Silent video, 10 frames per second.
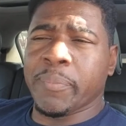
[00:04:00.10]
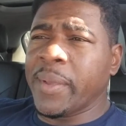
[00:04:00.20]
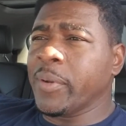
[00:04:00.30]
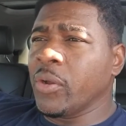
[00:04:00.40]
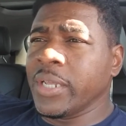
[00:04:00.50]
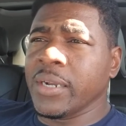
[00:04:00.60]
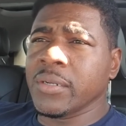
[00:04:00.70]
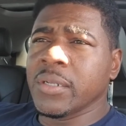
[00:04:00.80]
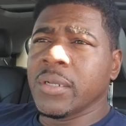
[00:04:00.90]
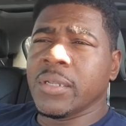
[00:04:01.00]
people on here.
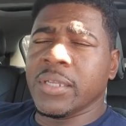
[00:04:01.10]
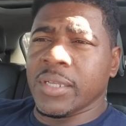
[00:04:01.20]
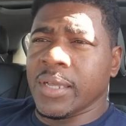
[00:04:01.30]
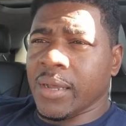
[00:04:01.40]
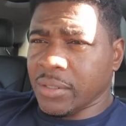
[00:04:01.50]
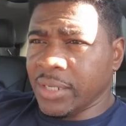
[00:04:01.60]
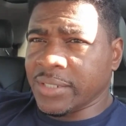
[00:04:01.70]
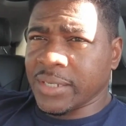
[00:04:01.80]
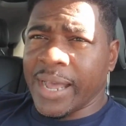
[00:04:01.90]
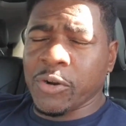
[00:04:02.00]

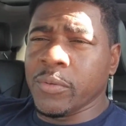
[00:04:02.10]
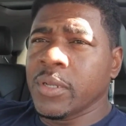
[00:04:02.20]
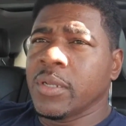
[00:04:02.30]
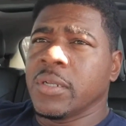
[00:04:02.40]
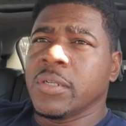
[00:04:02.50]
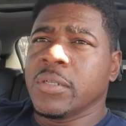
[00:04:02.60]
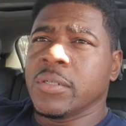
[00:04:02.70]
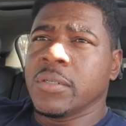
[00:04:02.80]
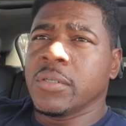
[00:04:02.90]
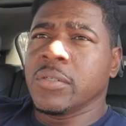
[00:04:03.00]
Listen, I don't.
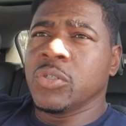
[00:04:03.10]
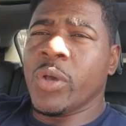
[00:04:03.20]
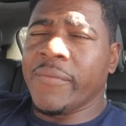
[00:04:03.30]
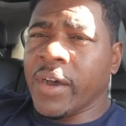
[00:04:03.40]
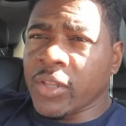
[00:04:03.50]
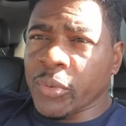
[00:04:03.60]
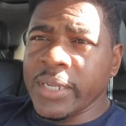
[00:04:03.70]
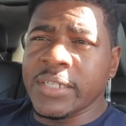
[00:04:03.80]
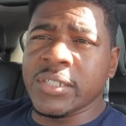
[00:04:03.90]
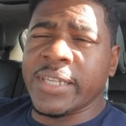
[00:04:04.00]
You have other
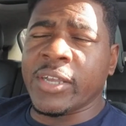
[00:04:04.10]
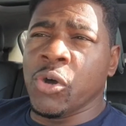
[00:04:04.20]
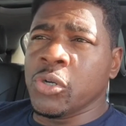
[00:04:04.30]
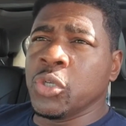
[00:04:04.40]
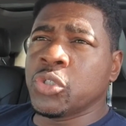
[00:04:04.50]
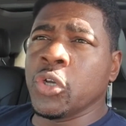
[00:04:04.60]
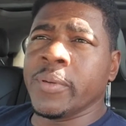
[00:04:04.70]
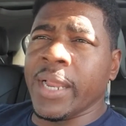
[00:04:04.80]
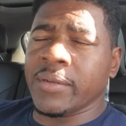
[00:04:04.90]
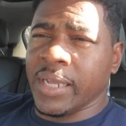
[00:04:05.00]
religions that go on YouTube and
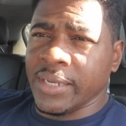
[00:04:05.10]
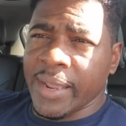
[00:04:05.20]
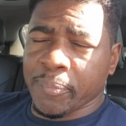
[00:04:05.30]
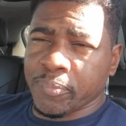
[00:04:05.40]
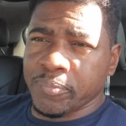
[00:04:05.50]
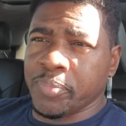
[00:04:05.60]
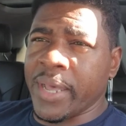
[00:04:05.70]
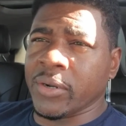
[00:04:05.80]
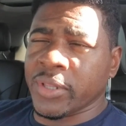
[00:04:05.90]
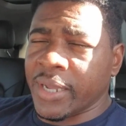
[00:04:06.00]
they and they
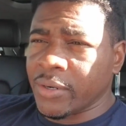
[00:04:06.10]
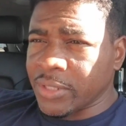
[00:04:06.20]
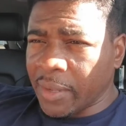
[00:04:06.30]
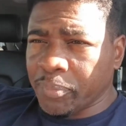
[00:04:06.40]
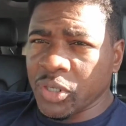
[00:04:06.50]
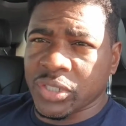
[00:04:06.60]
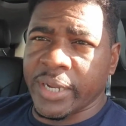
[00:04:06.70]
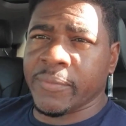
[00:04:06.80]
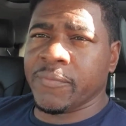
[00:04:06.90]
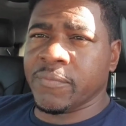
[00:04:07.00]
peddle their they push
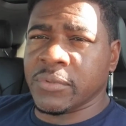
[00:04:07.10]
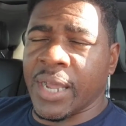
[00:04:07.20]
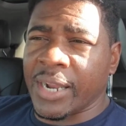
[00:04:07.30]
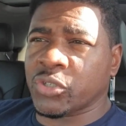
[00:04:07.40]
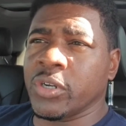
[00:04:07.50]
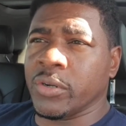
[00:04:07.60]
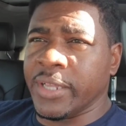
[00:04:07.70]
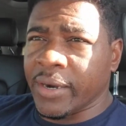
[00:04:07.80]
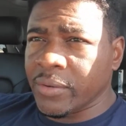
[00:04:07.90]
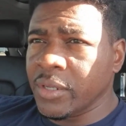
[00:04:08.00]
their doctrine or
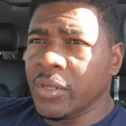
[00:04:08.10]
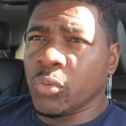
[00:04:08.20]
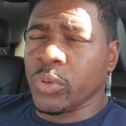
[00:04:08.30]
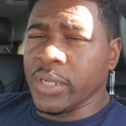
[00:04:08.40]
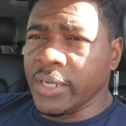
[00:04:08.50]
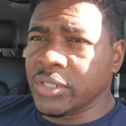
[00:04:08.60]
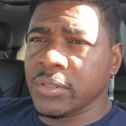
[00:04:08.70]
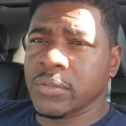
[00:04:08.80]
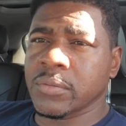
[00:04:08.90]
their religion.